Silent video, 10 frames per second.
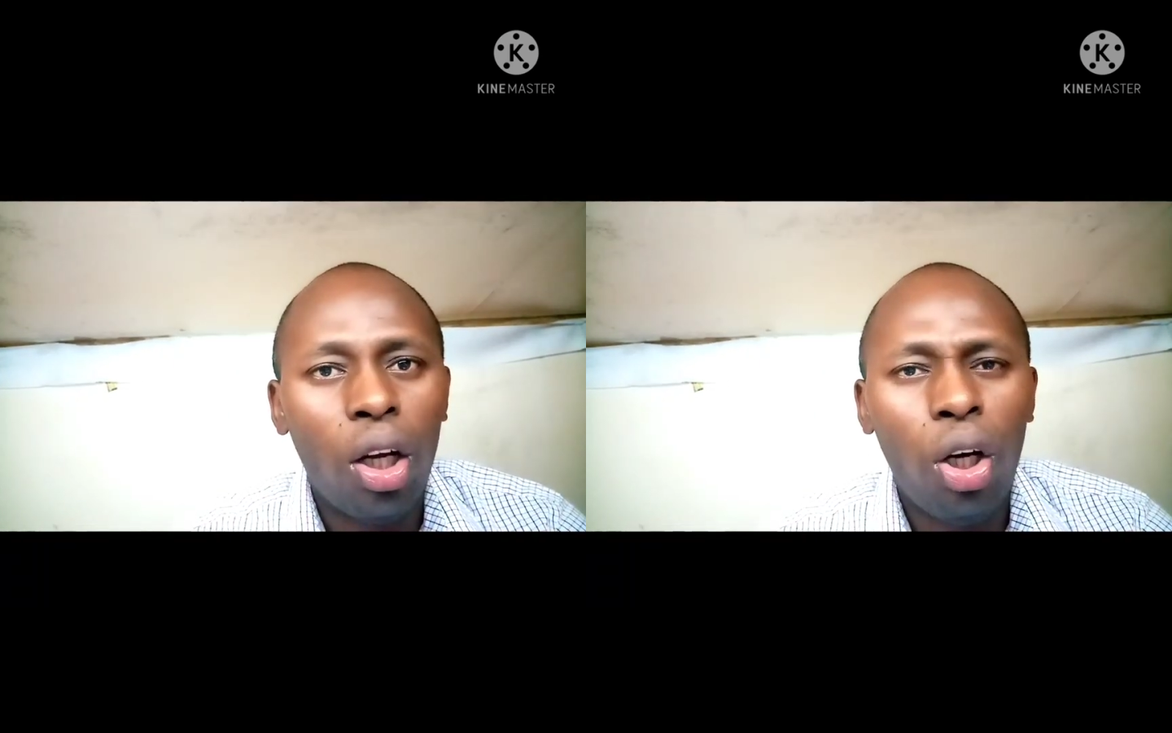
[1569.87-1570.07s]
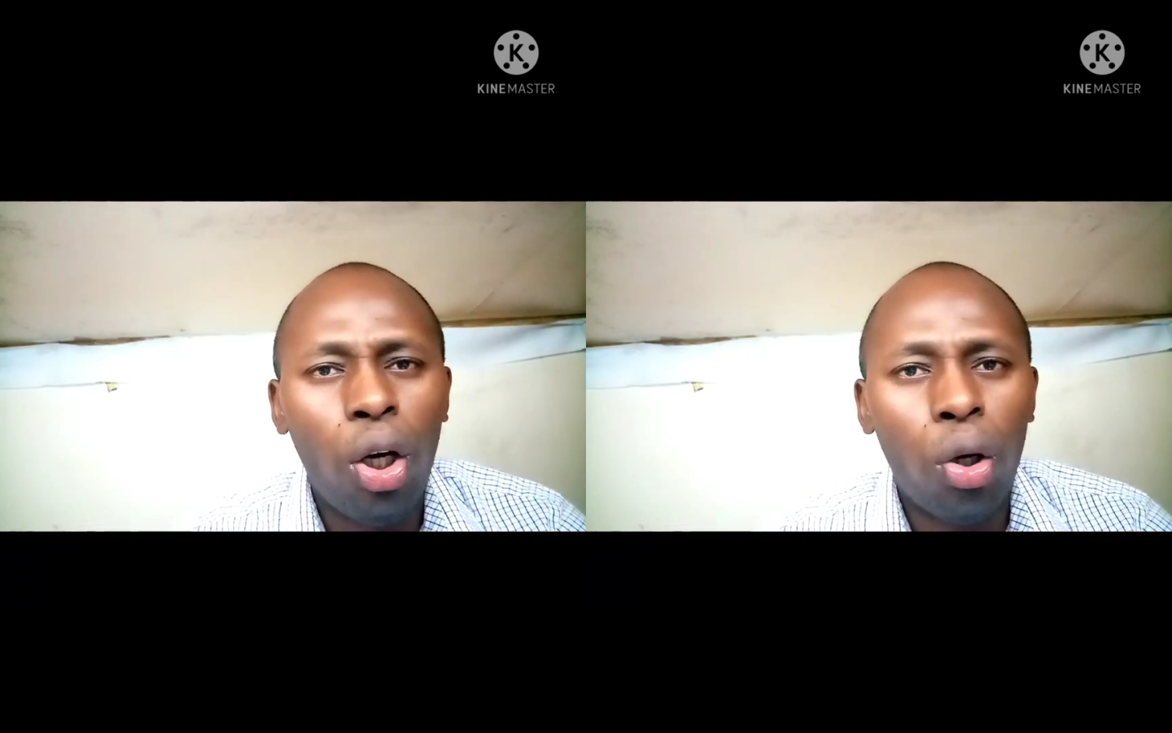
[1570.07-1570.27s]

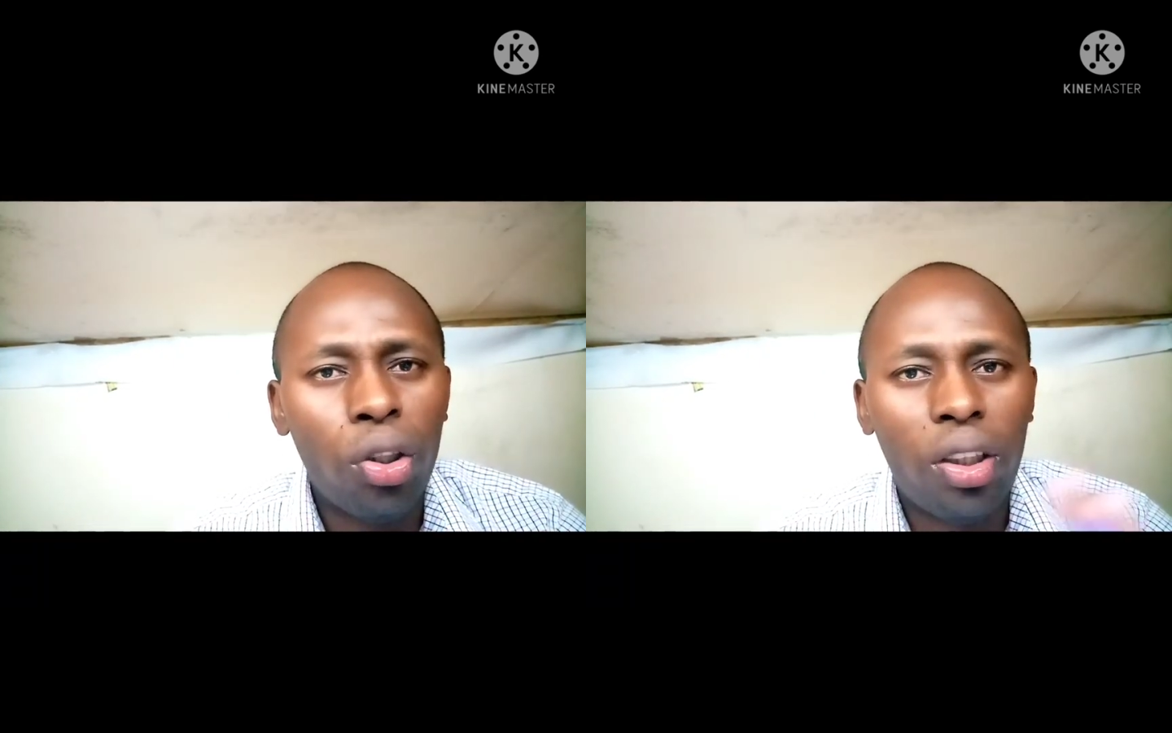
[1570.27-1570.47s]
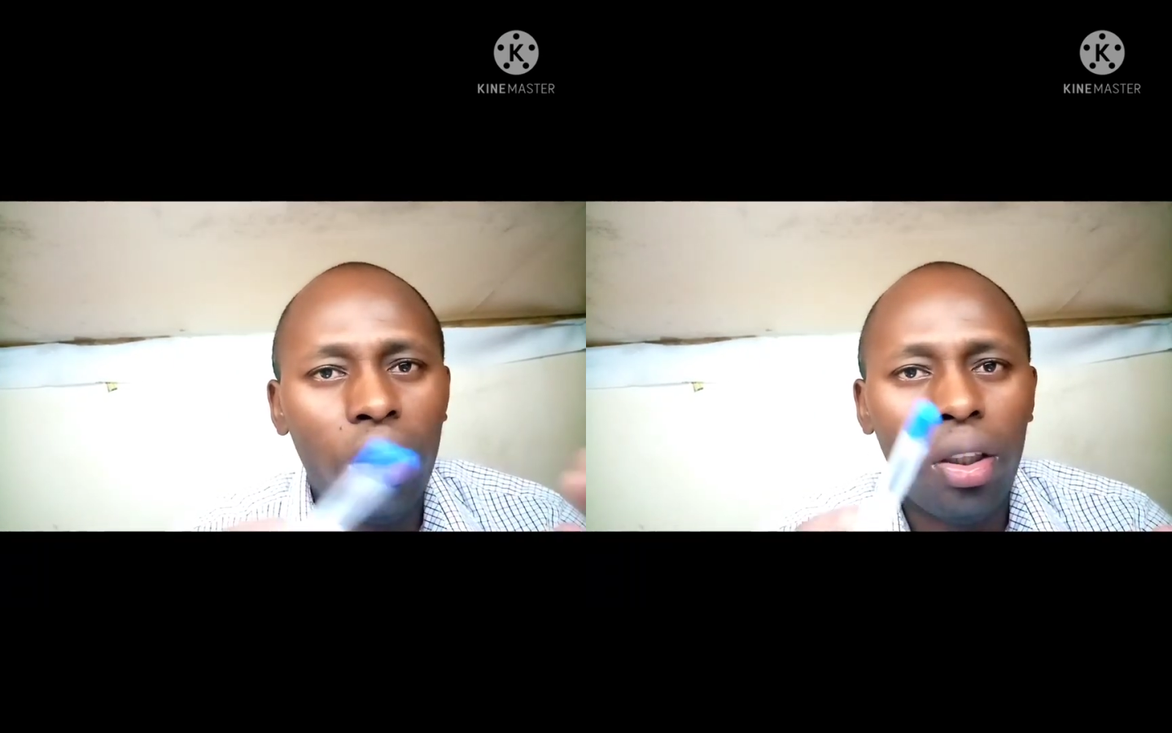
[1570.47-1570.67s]

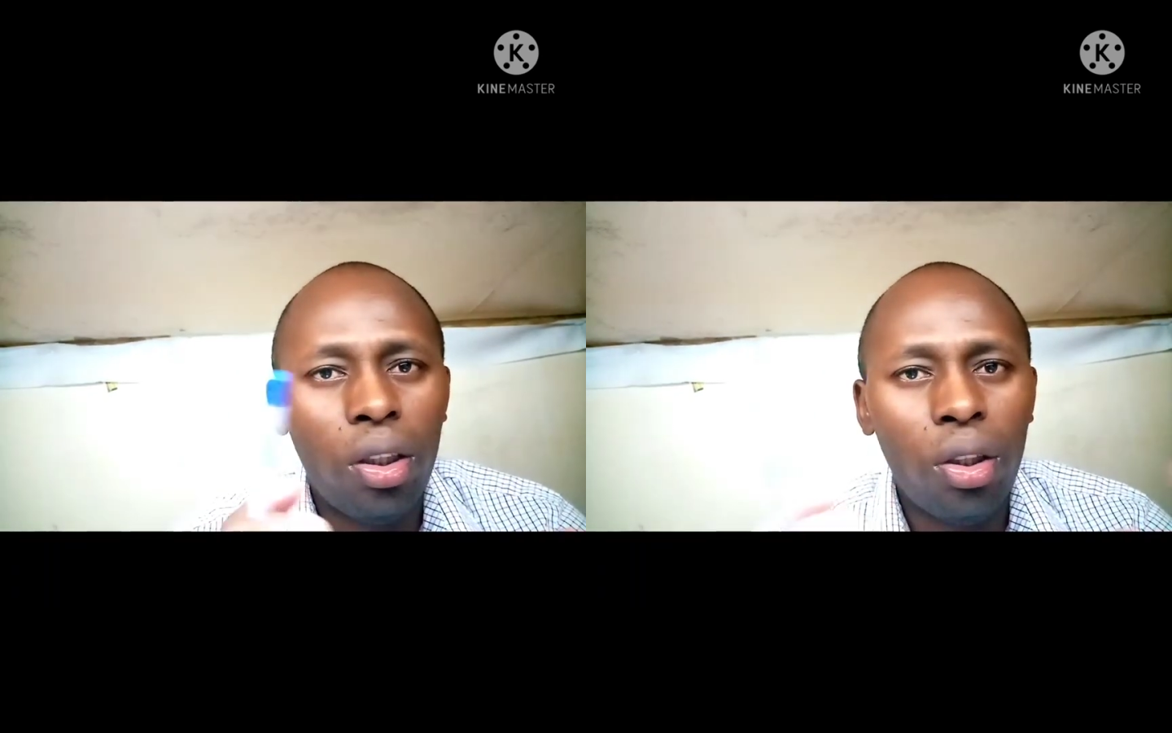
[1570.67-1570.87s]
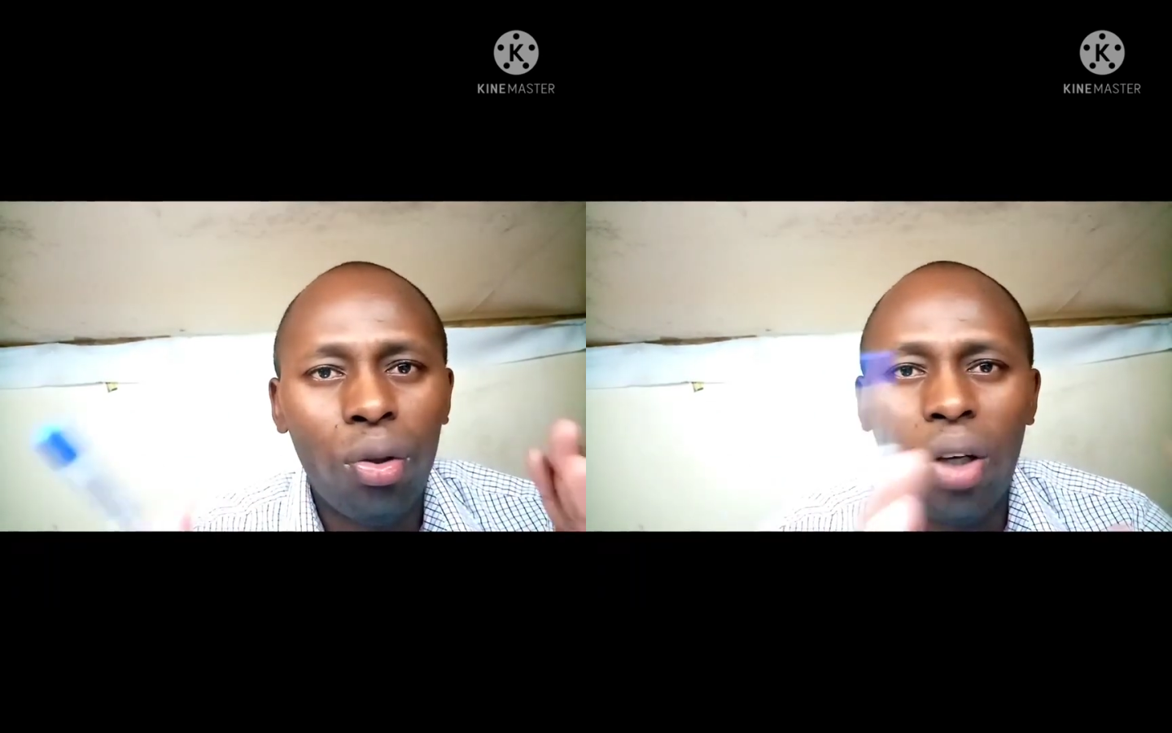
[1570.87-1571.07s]
not,
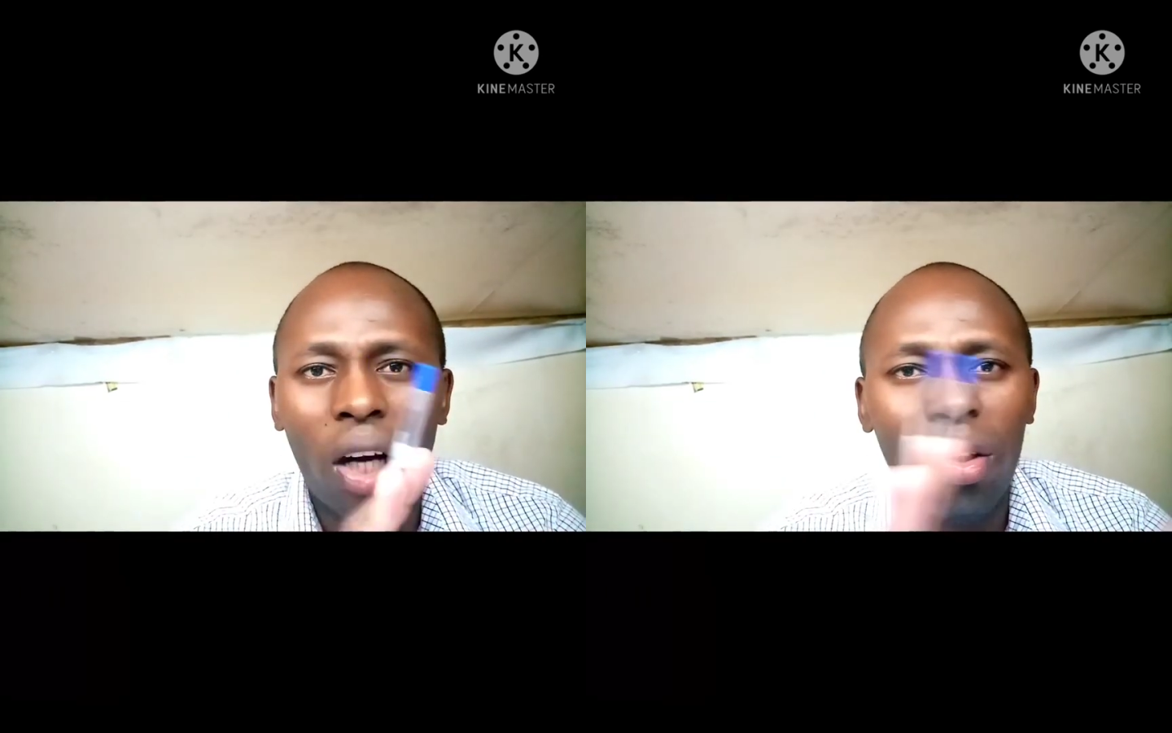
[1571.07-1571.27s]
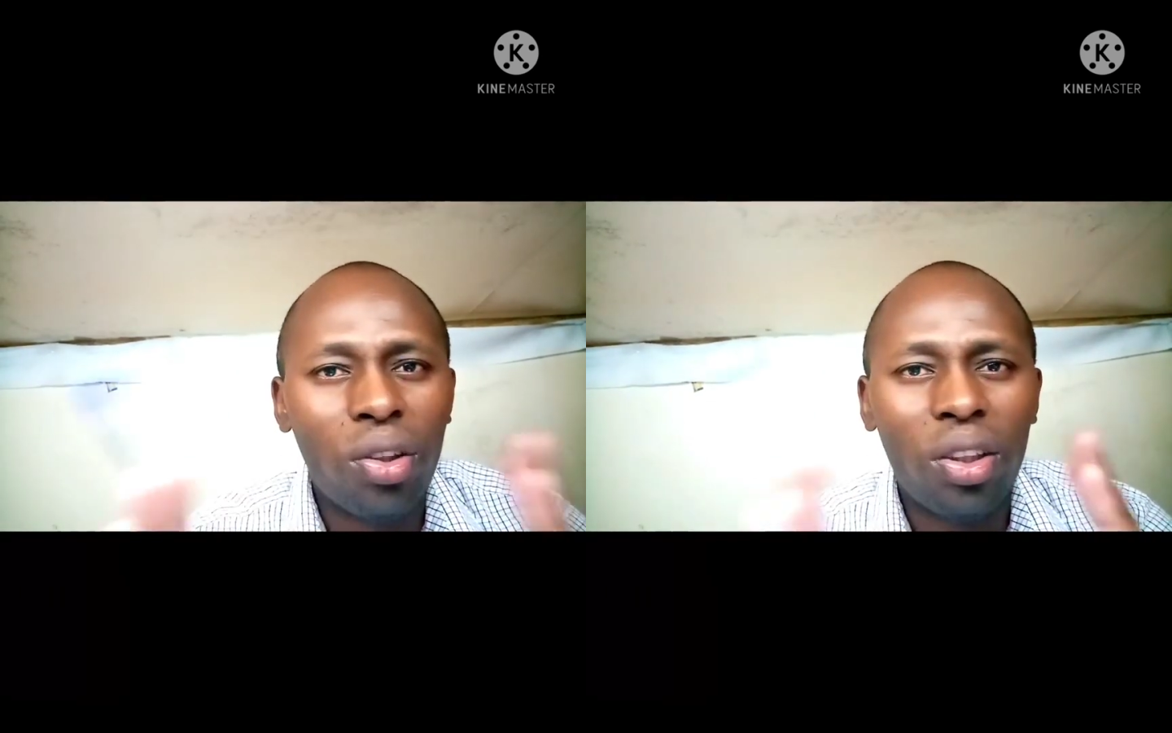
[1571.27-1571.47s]
you
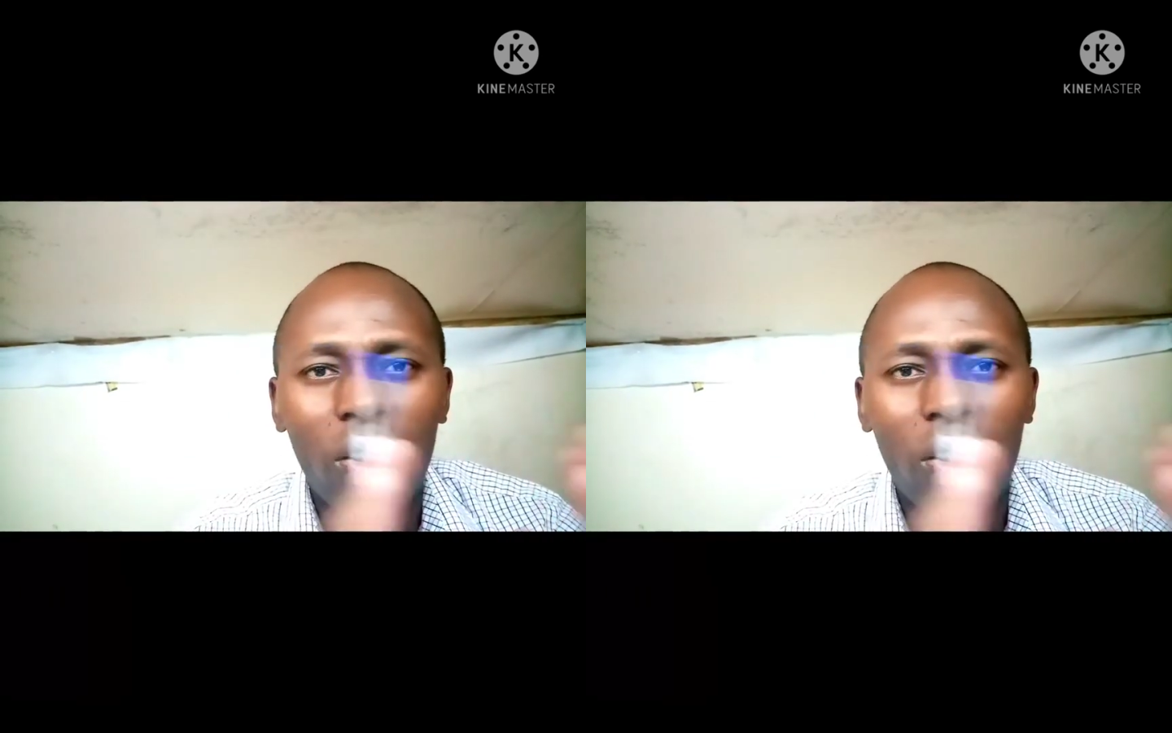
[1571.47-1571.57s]
cannot